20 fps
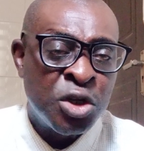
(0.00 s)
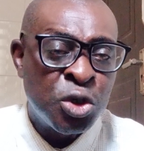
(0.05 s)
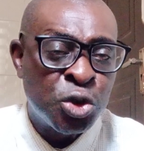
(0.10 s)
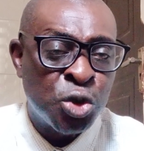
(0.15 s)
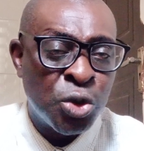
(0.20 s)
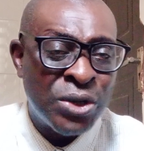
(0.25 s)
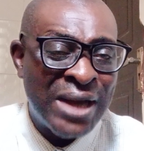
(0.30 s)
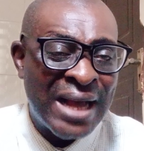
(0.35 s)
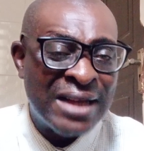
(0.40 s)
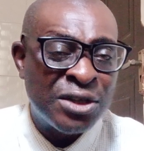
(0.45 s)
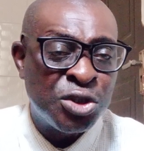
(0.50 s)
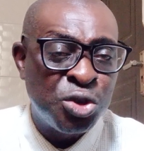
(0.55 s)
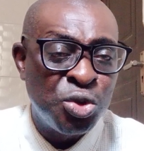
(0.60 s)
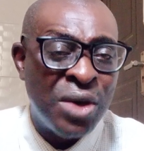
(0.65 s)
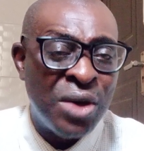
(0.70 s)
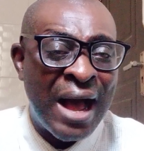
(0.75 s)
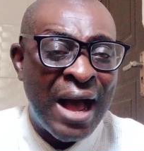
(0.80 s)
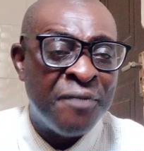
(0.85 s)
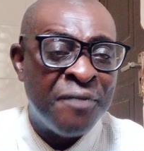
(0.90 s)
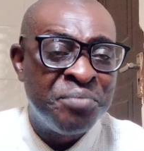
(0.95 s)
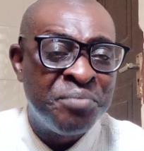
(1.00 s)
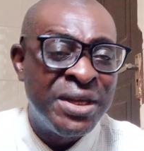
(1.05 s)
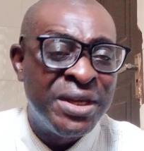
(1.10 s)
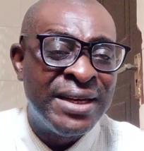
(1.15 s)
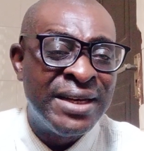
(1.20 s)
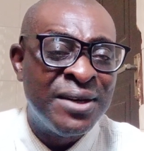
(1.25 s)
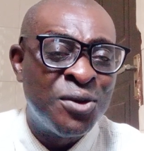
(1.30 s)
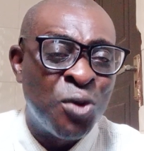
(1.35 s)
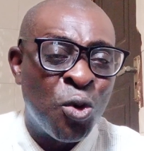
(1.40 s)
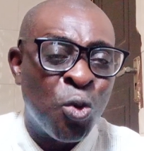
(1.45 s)
So that should have
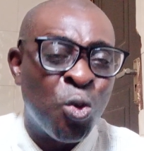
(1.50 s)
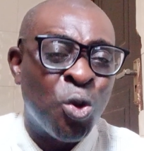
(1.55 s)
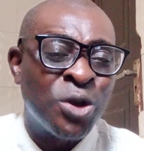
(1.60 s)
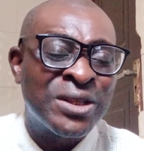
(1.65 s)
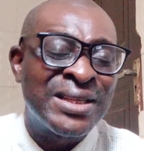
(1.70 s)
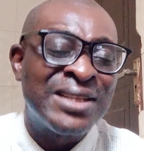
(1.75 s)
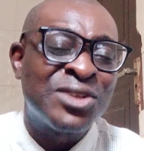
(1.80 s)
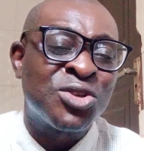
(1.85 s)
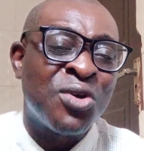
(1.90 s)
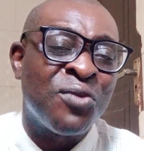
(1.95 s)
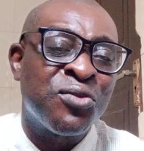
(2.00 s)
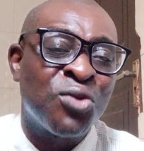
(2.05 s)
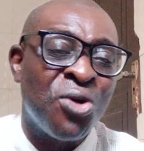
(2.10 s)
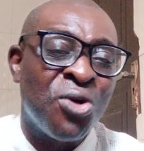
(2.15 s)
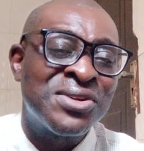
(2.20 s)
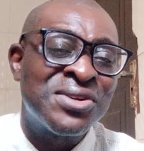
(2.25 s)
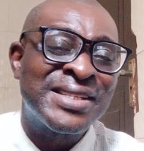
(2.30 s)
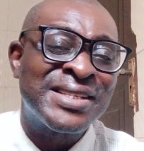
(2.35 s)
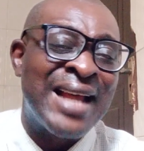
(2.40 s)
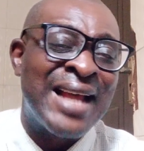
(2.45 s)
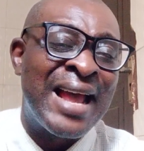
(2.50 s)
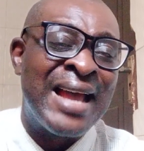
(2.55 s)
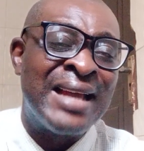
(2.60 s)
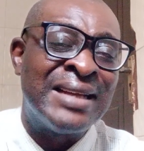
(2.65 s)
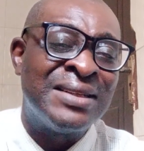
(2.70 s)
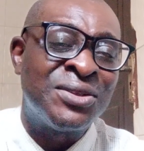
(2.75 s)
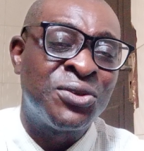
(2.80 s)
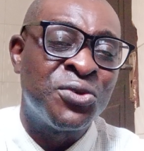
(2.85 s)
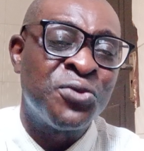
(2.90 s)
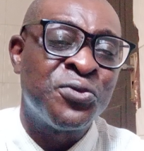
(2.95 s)
been what is of
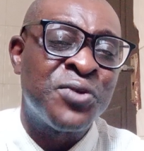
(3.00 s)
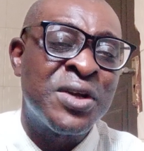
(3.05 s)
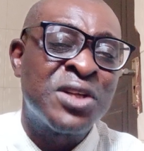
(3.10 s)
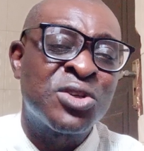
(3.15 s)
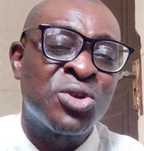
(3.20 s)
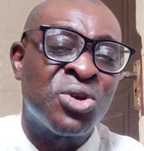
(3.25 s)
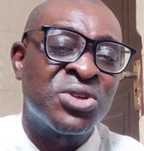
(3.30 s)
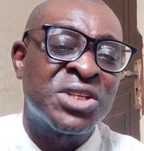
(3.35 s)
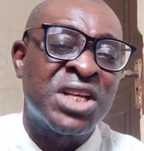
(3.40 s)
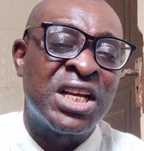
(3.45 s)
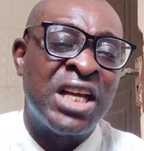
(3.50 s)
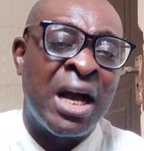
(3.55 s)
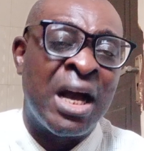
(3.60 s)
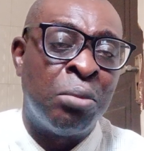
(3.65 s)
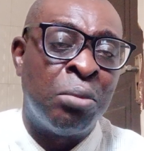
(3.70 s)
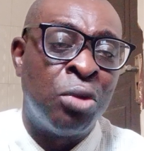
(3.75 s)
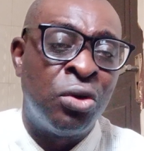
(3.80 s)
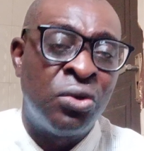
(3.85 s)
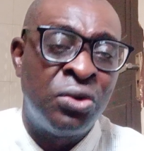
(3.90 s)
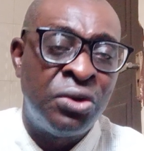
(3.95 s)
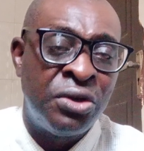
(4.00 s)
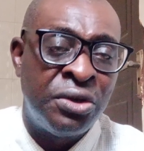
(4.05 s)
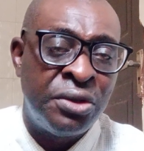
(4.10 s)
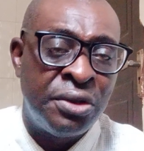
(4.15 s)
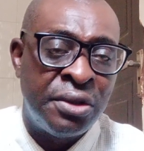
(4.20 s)
concern to Festus Keyamo.